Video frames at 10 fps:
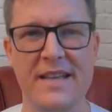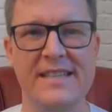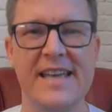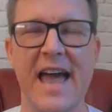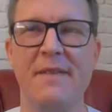
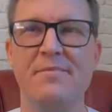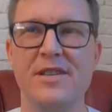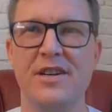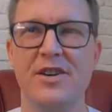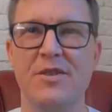
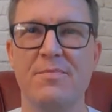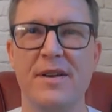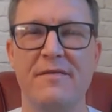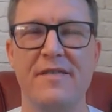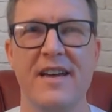tips and a couple
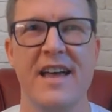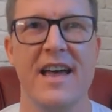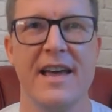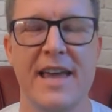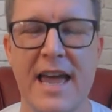of
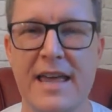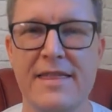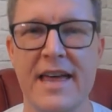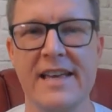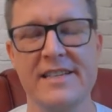key
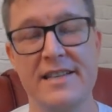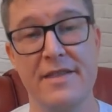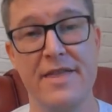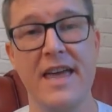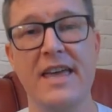things to
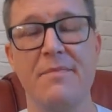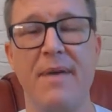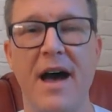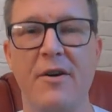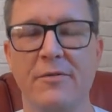think
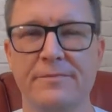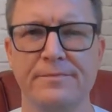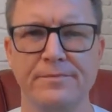about